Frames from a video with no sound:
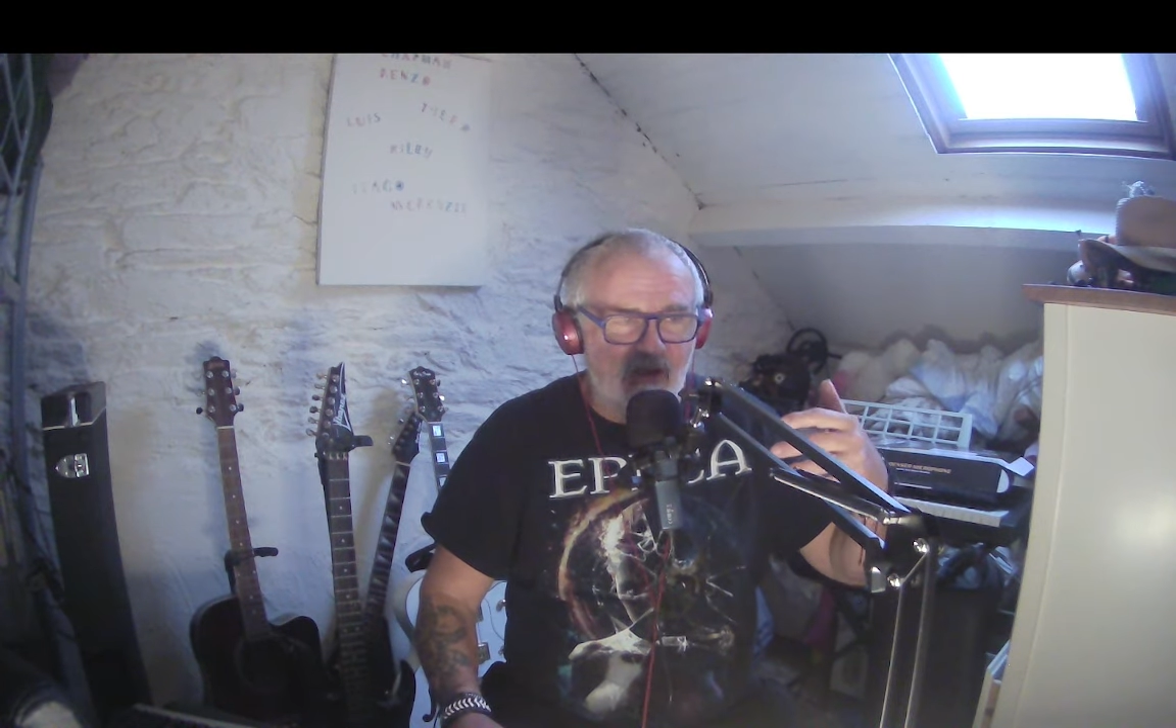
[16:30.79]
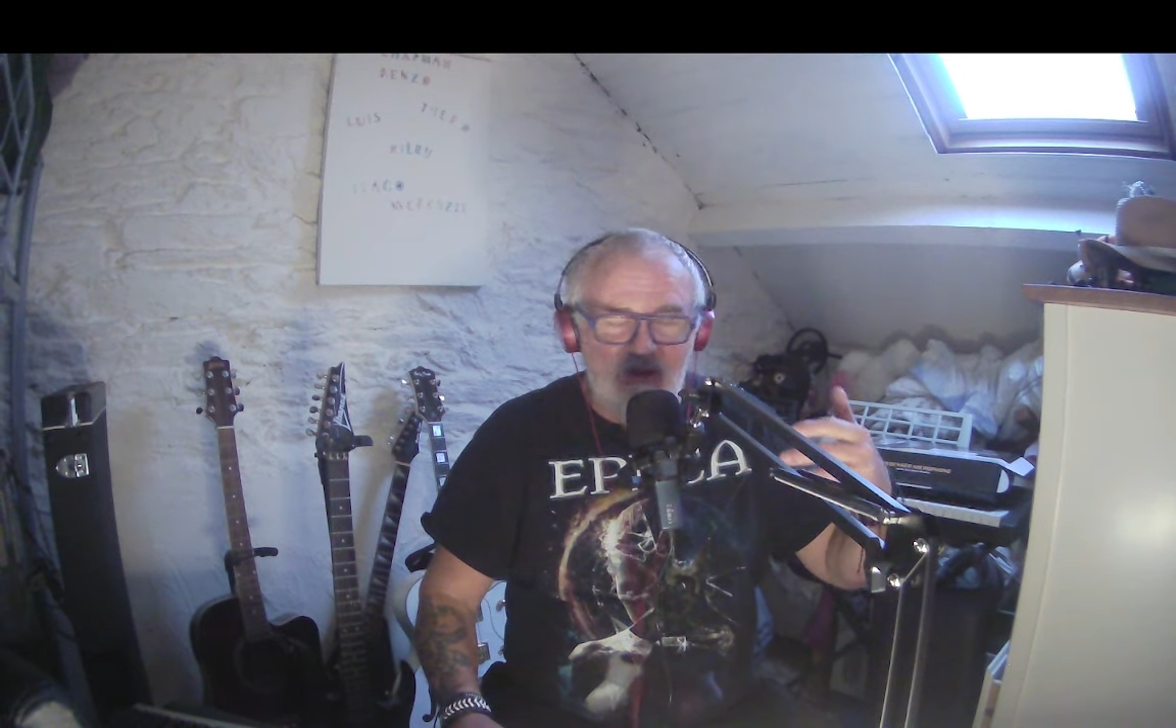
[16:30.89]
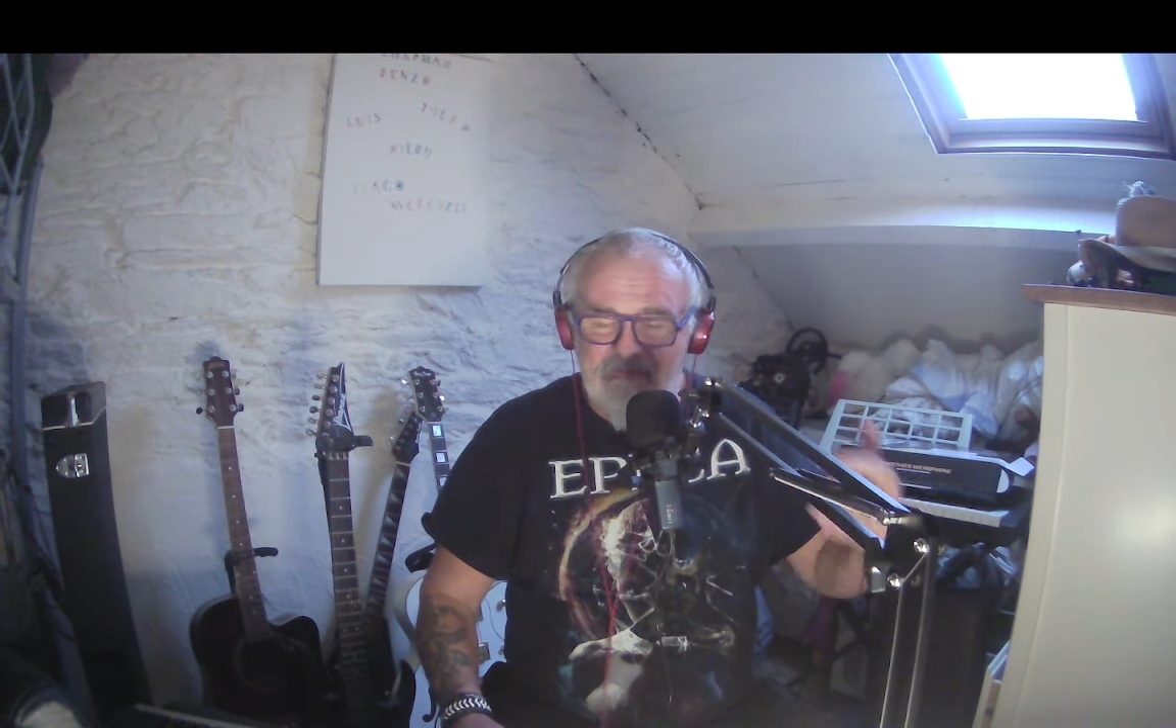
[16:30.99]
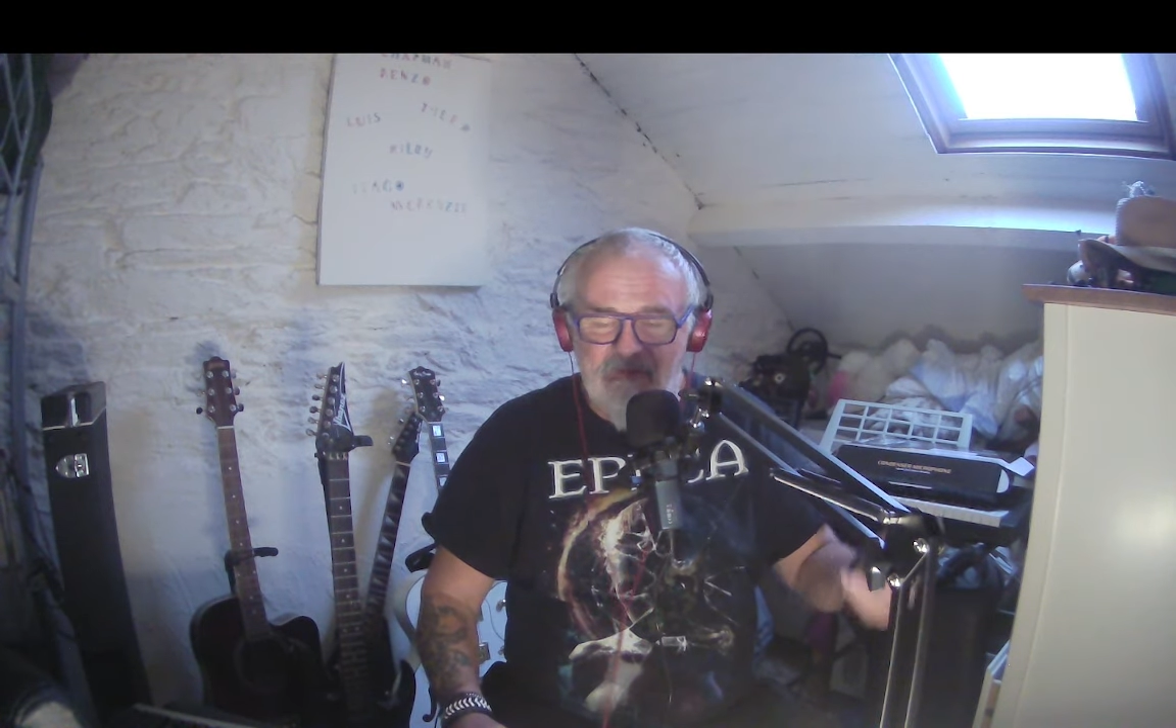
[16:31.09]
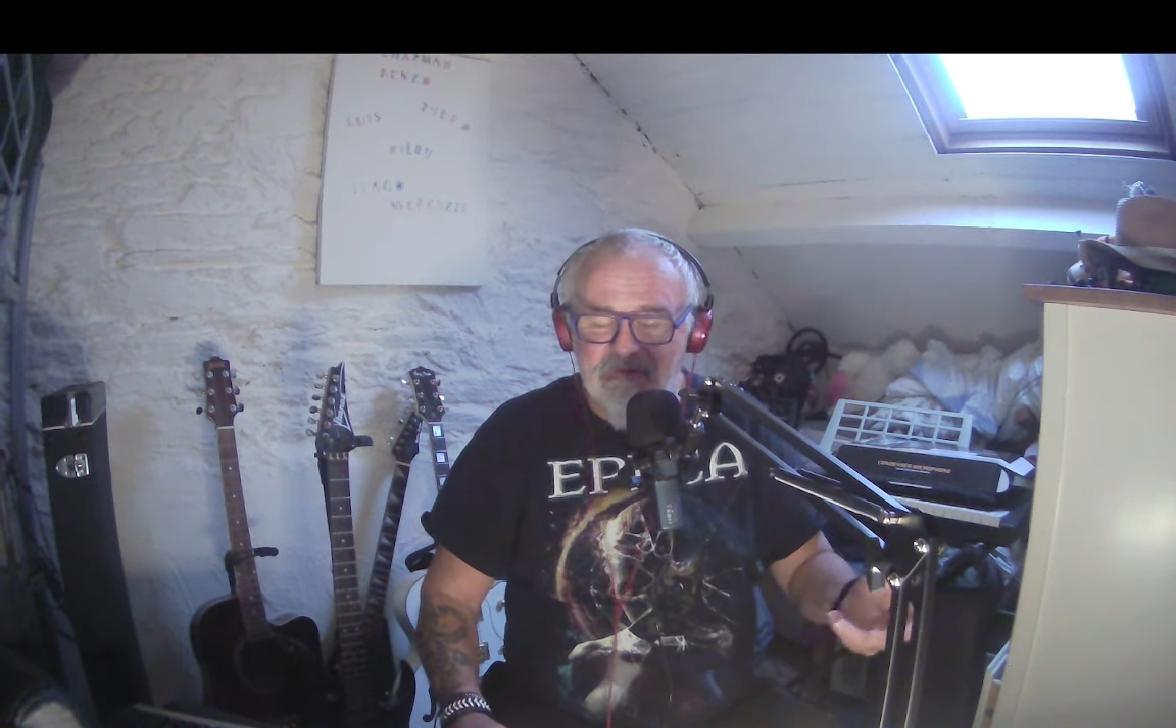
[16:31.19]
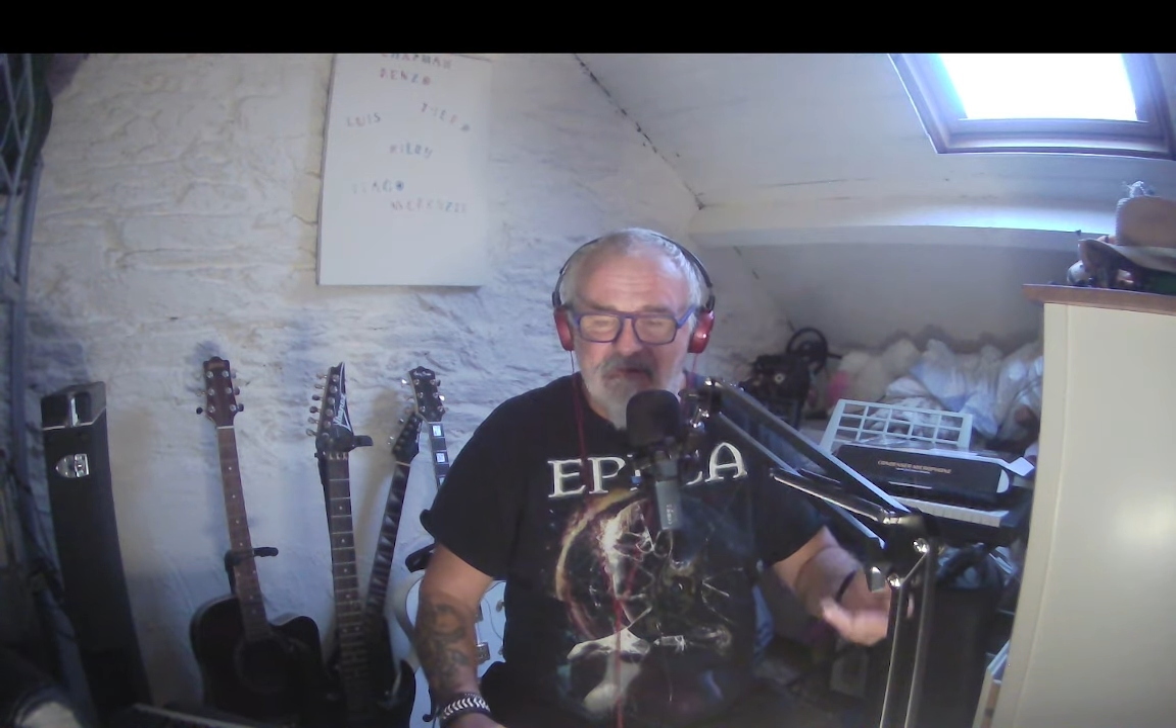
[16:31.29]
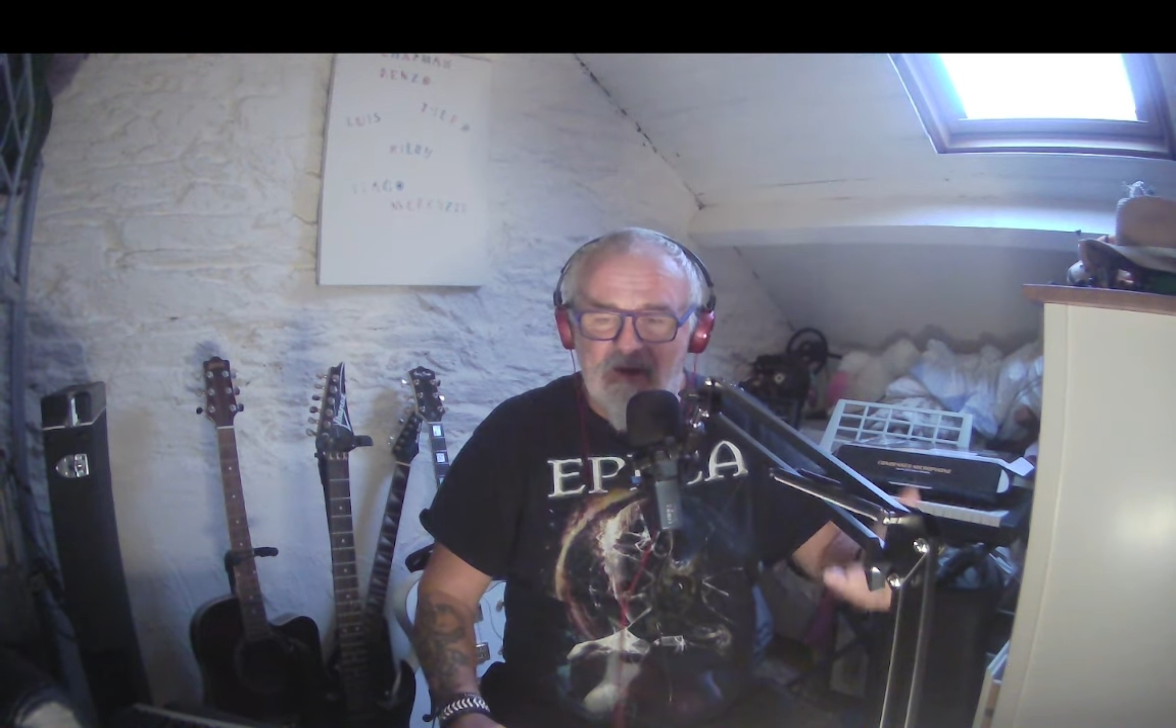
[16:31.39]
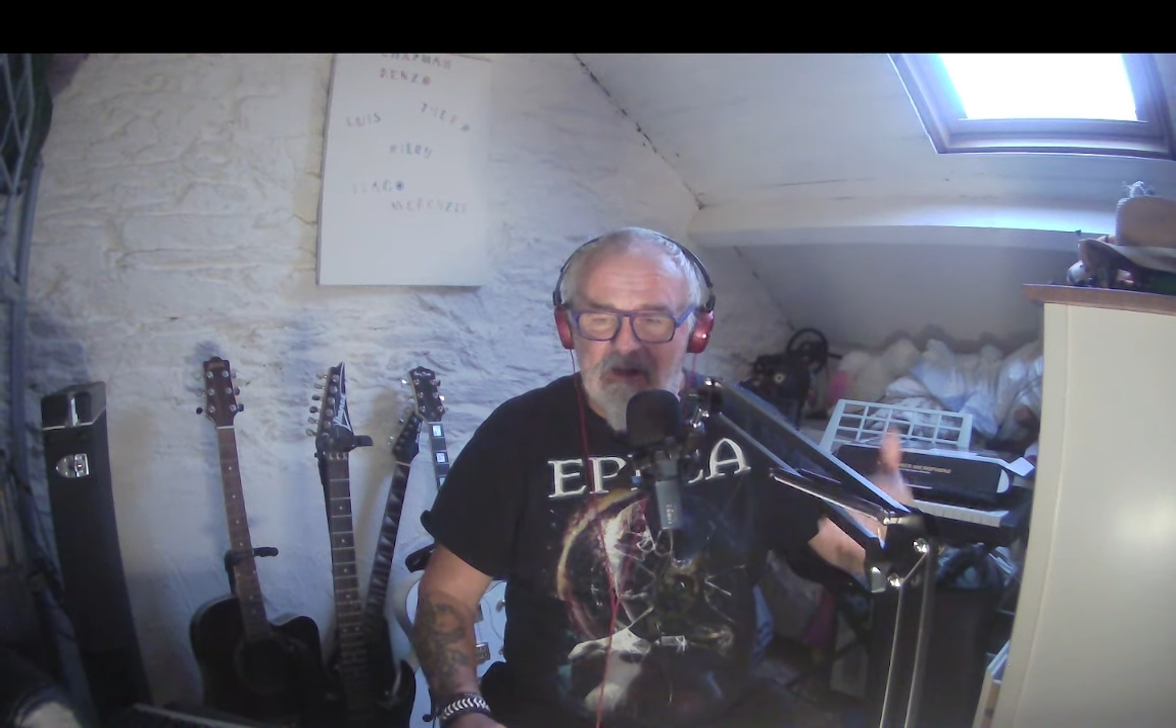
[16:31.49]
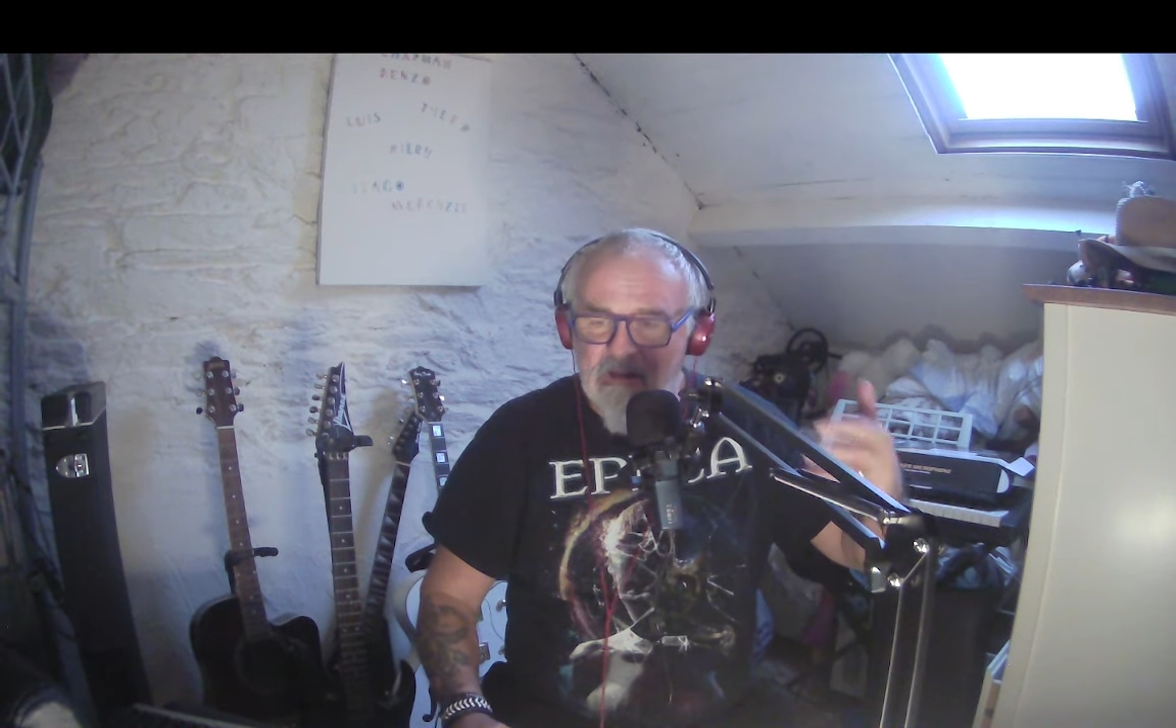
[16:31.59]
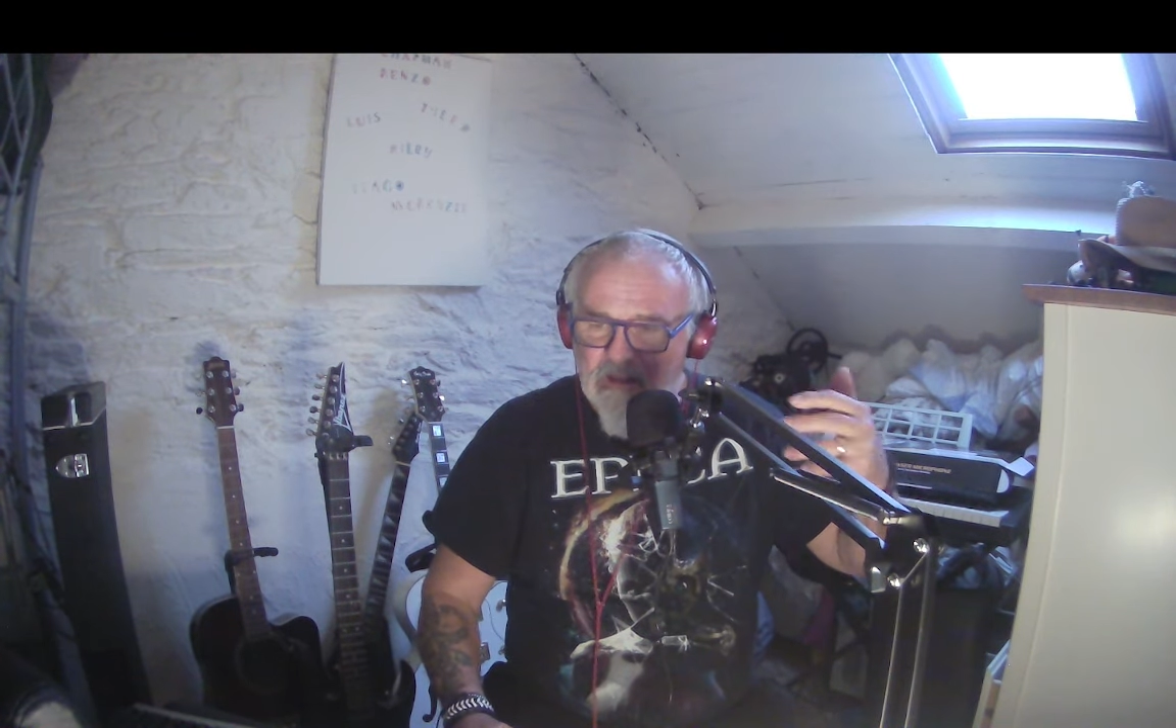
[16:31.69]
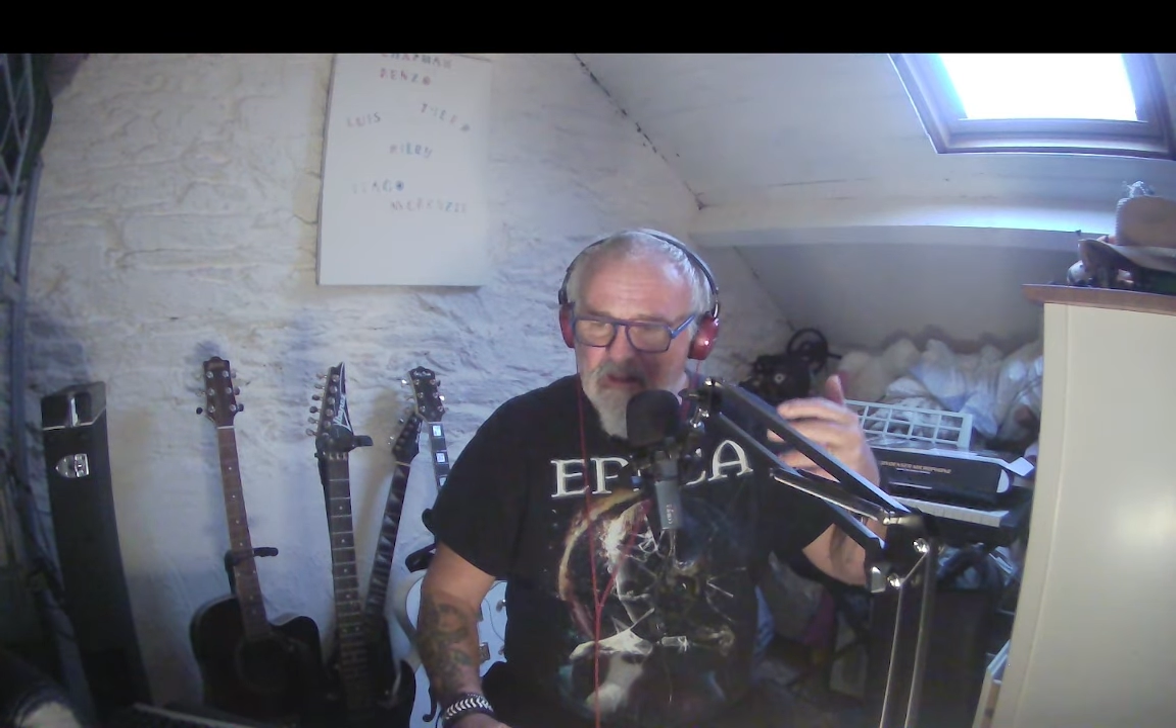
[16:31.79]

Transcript: he feels fine,